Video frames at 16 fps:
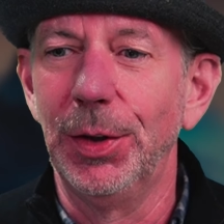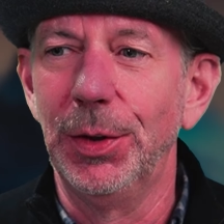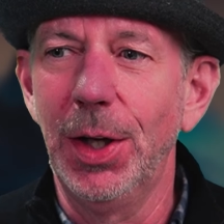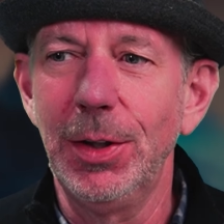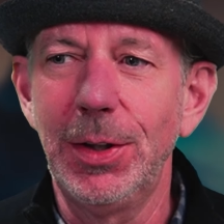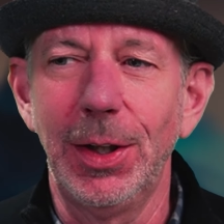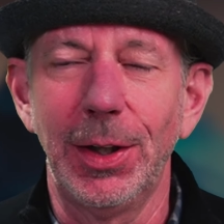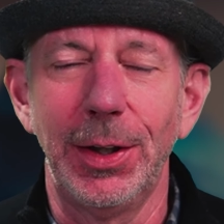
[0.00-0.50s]

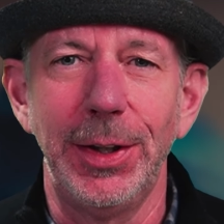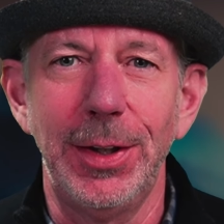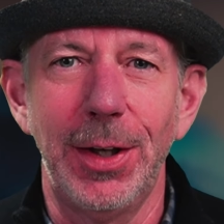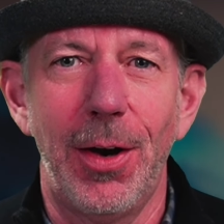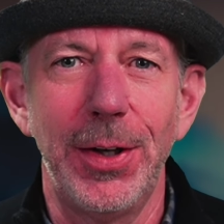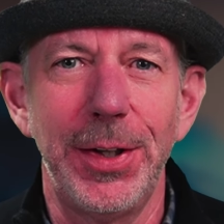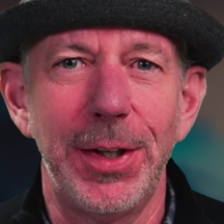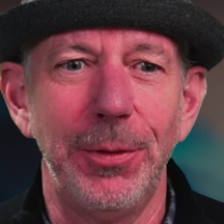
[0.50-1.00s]

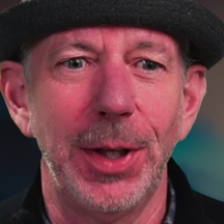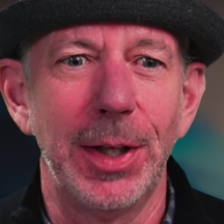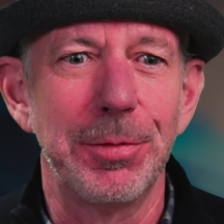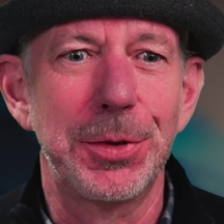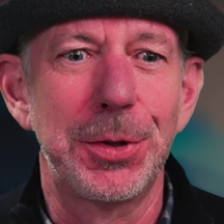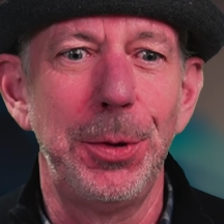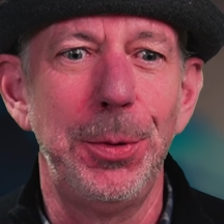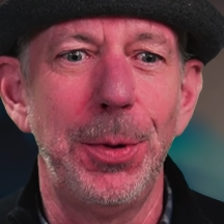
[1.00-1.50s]
Luckily I don't
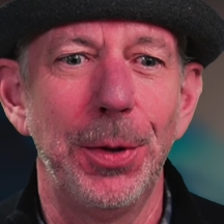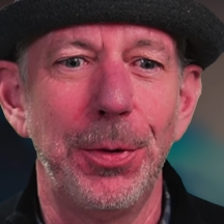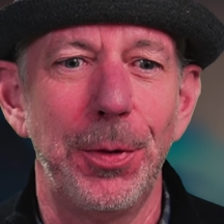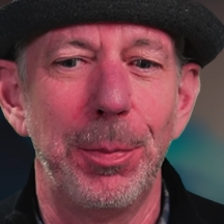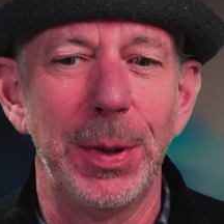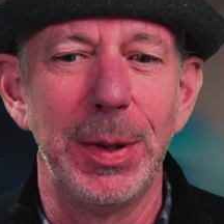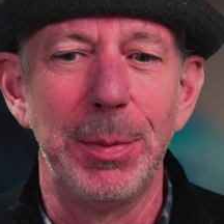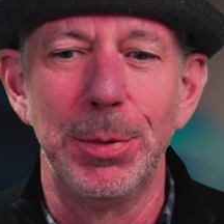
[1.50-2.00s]
have
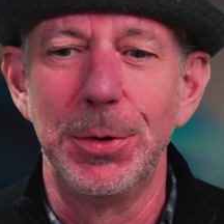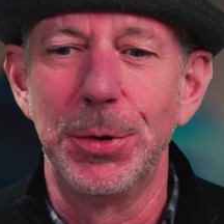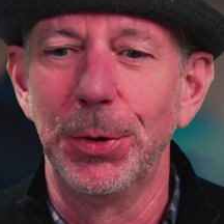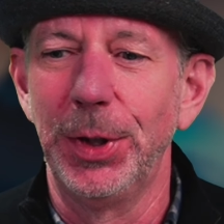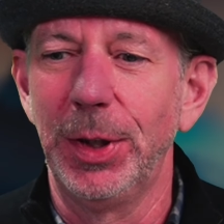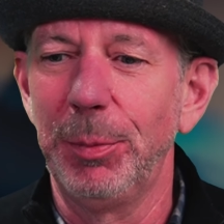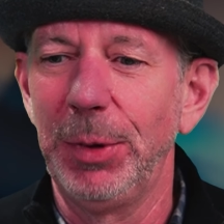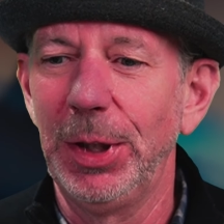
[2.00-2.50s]
200 people
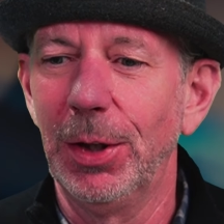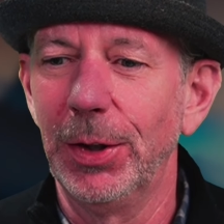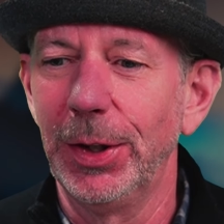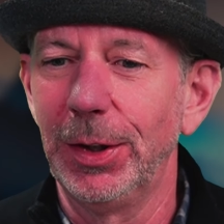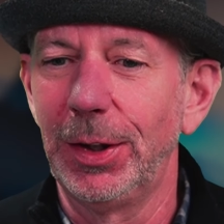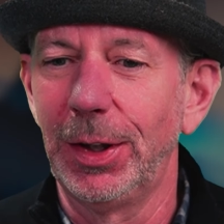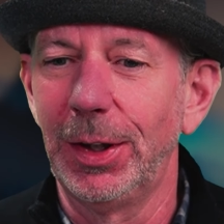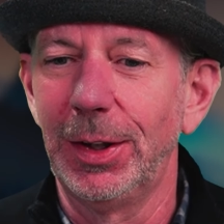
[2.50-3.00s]
joining me
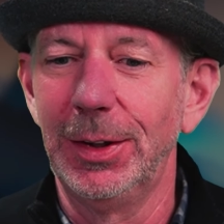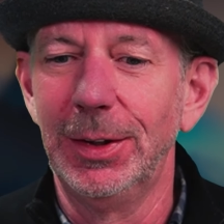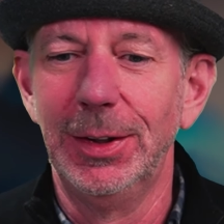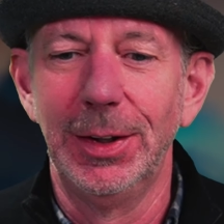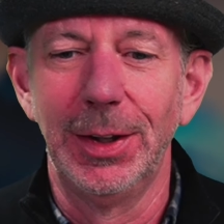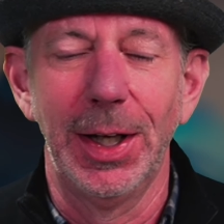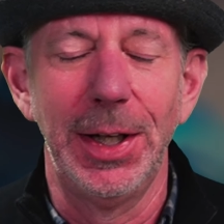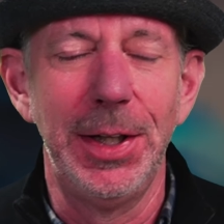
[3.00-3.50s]
like
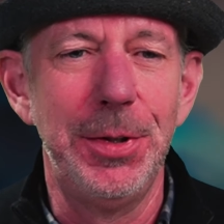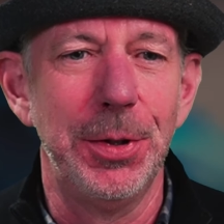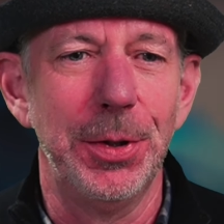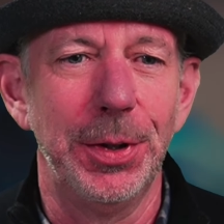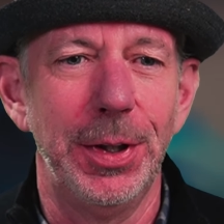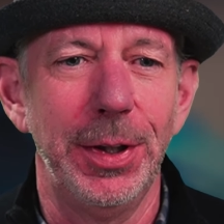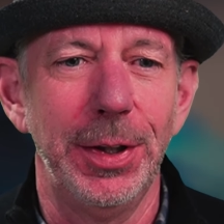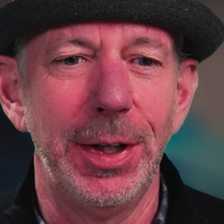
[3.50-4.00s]

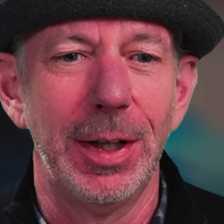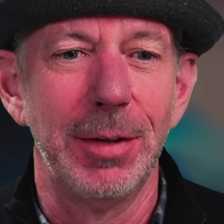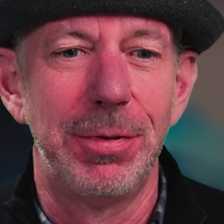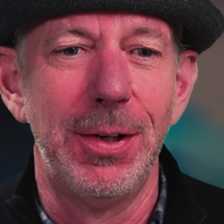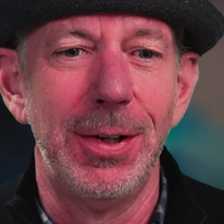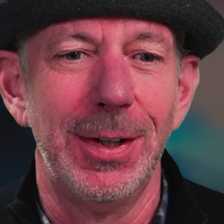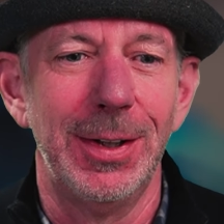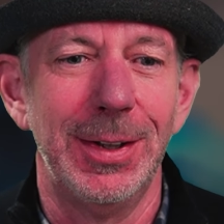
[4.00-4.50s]
Adrian did
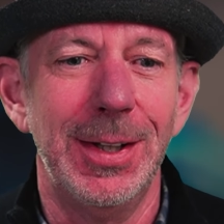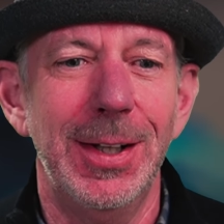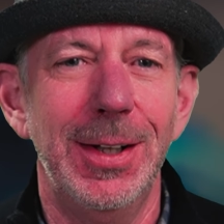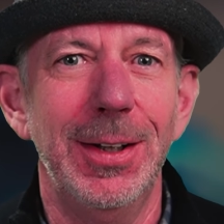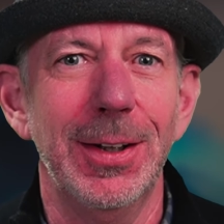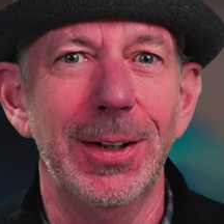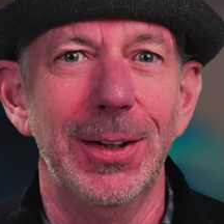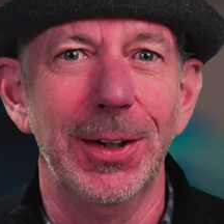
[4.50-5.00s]
have
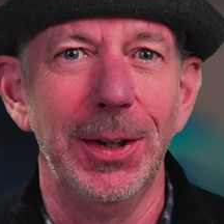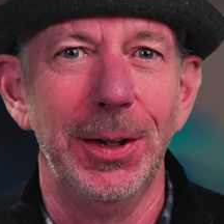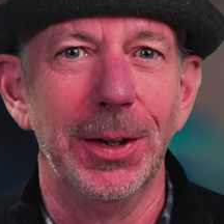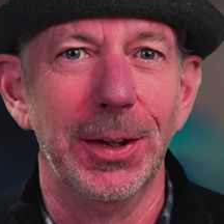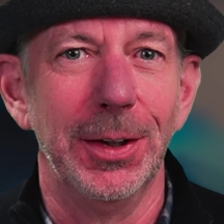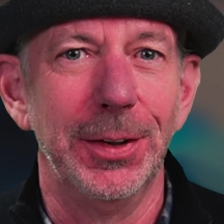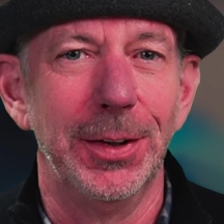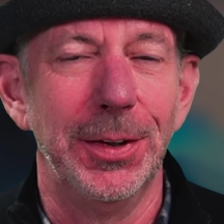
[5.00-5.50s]

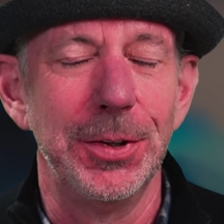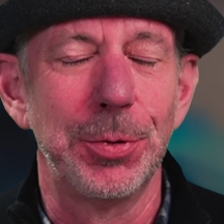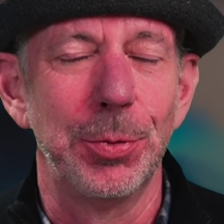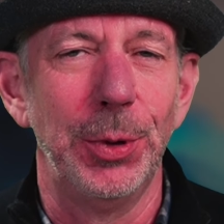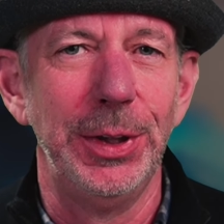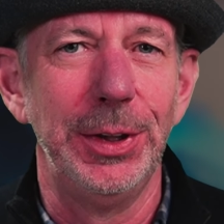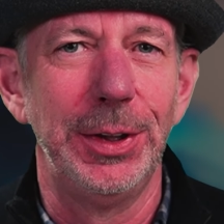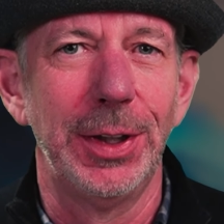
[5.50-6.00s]
earlier
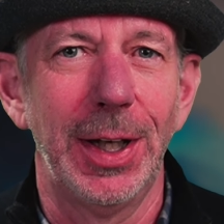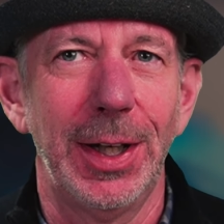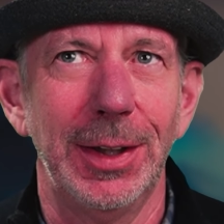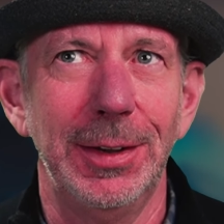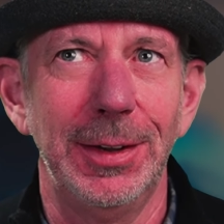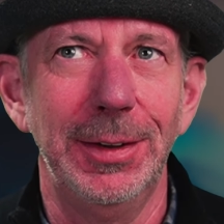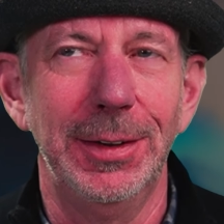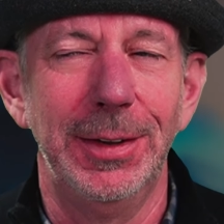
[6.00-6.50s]
this week,
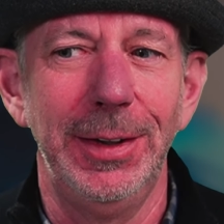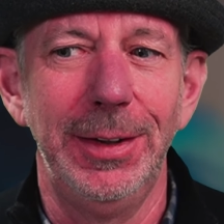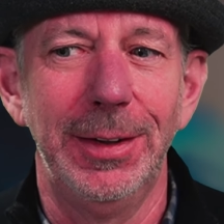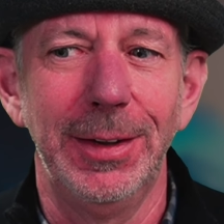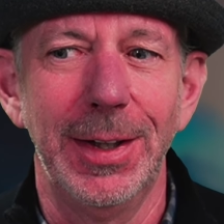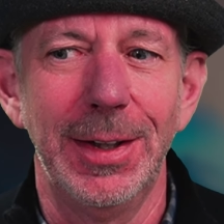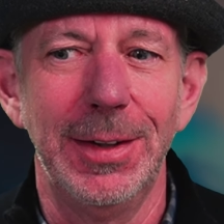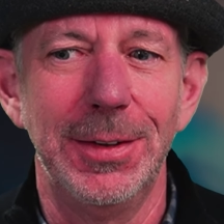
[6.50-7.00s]
and
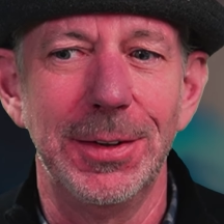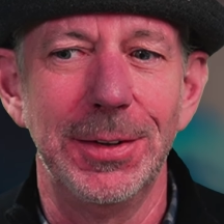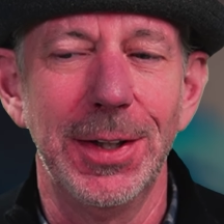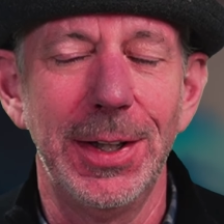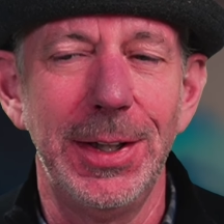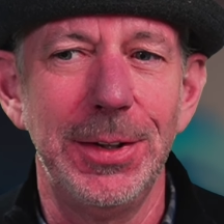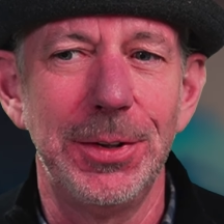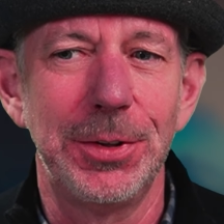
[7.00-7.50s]
indeed again
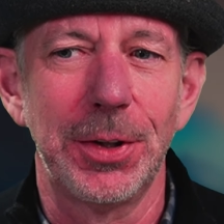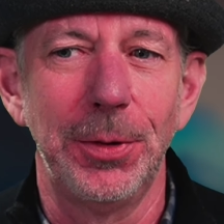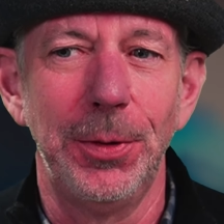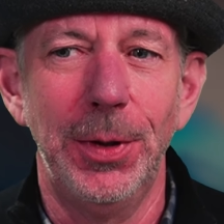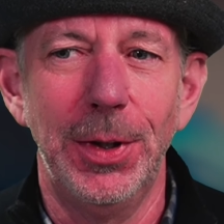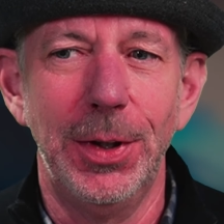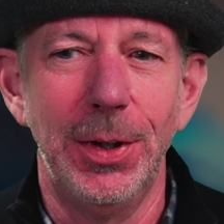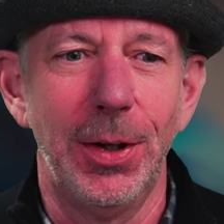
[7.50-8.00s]
today.
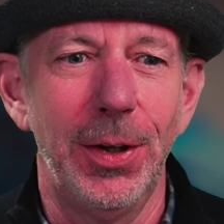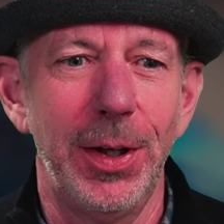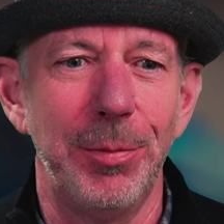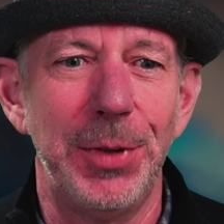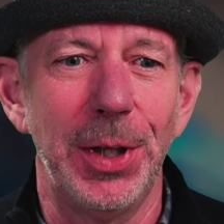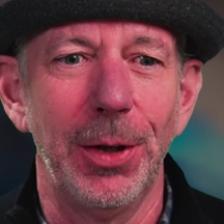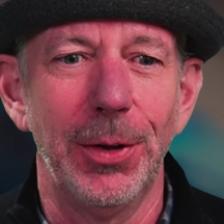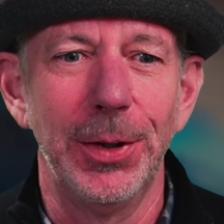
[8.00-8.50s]
So I
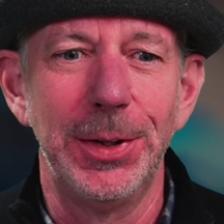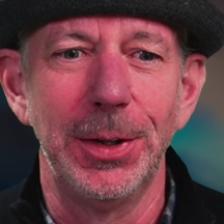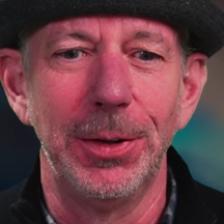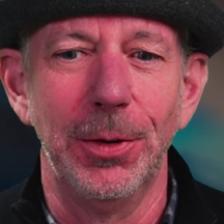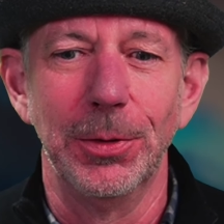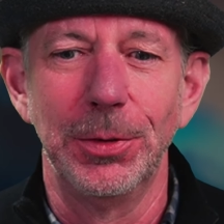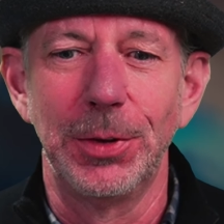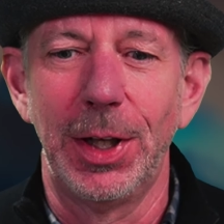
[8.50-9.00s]
am
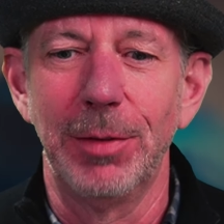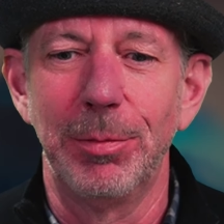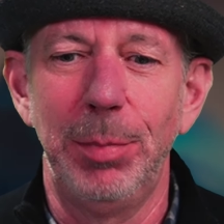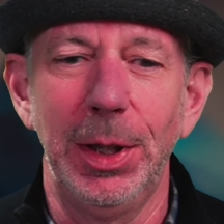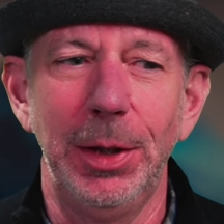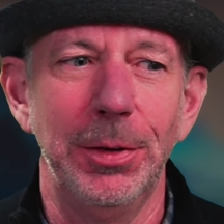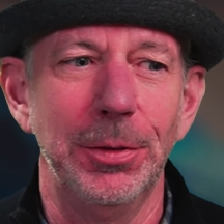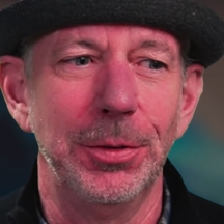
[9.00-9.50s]
delighted not to
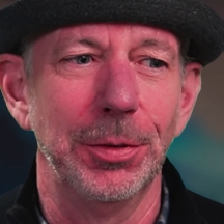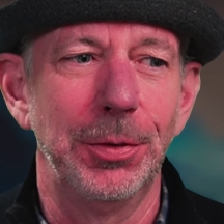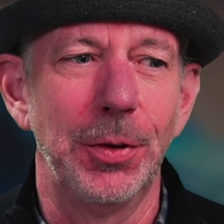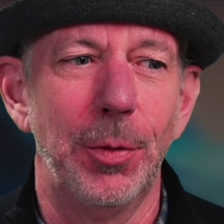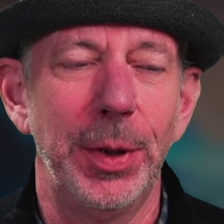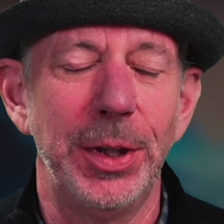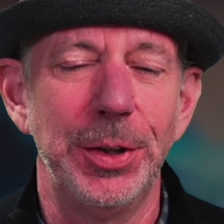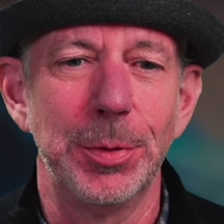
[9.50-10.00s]
have billions of
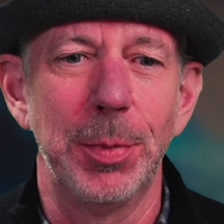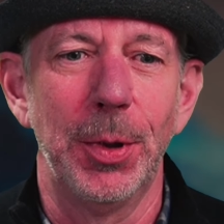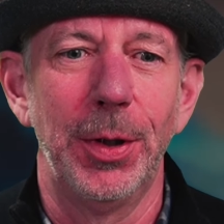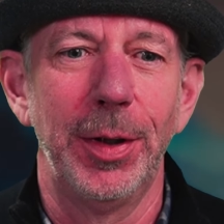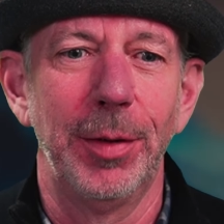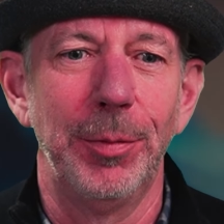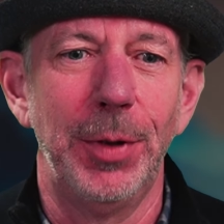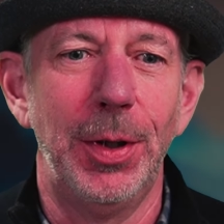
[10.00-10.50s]
comments,
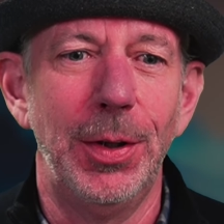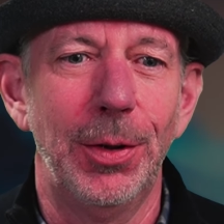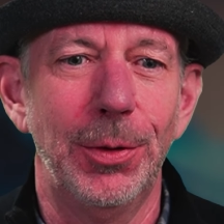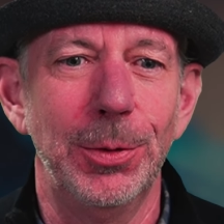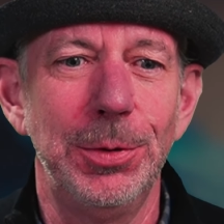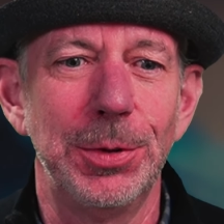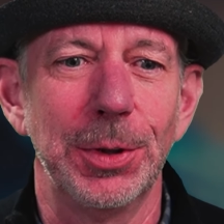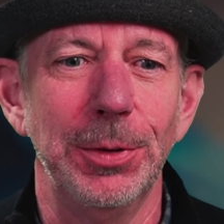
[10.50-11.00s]
but I am
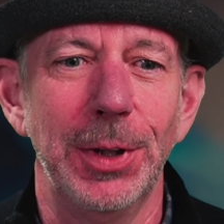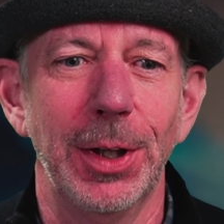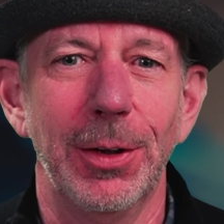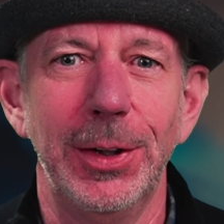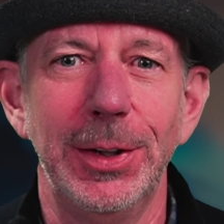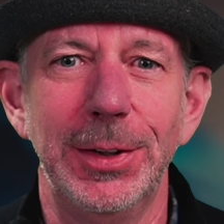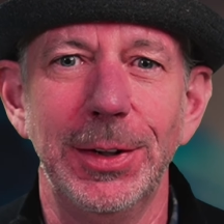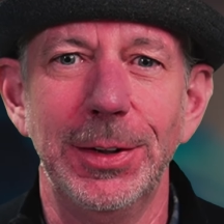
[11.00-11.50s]
also
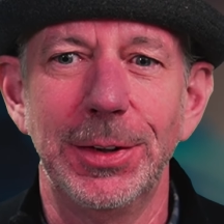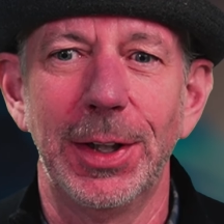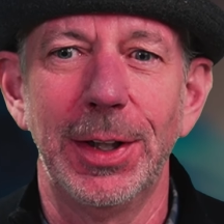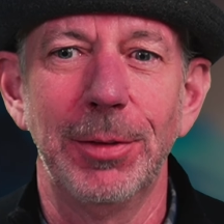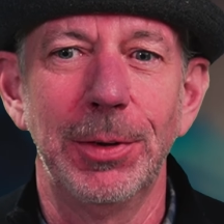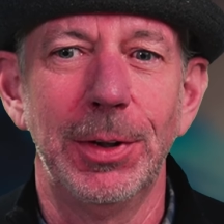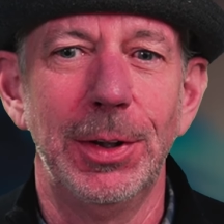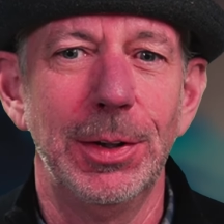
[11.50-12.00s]
delighted
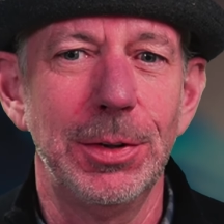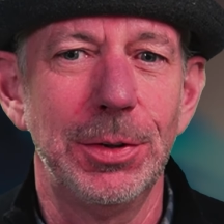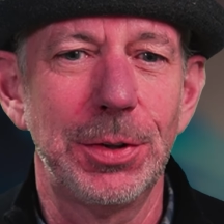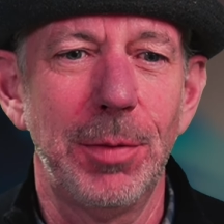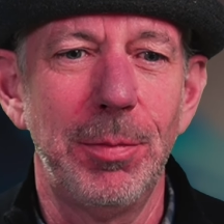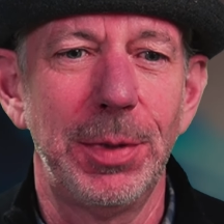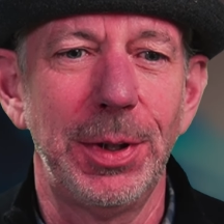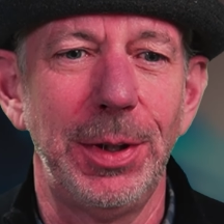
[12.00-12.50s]
to have
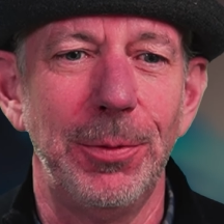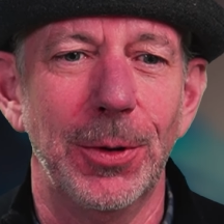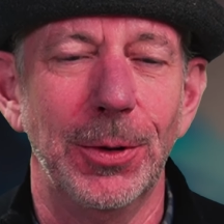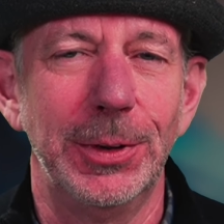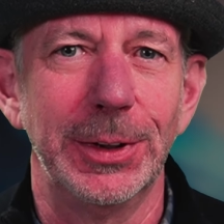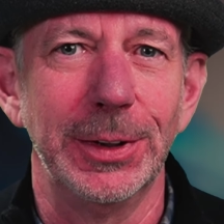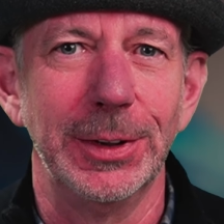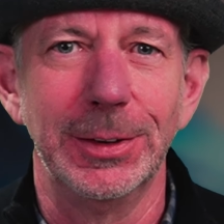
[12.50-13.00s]
somebody
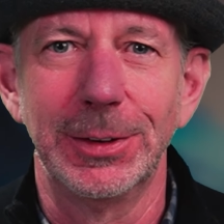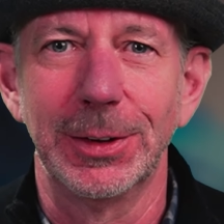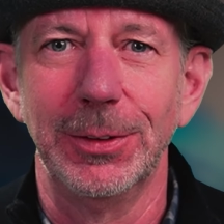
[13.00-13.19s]
watching.